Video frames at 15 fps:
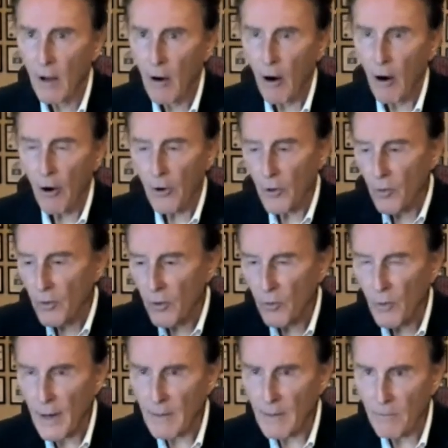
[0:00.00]
Are you in the
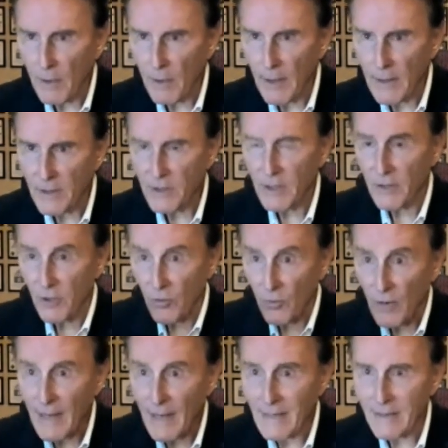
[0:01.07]
right place at the
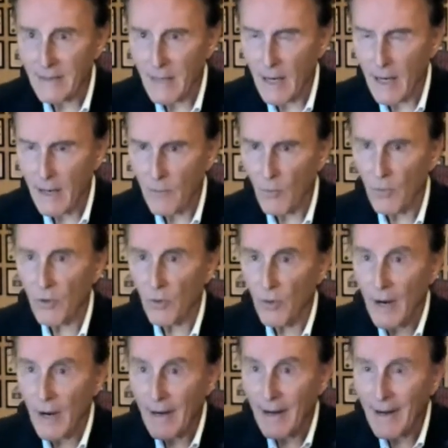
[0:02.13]
right time with the
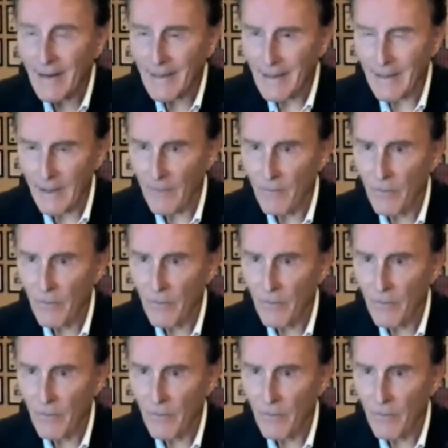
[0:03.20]
right idea,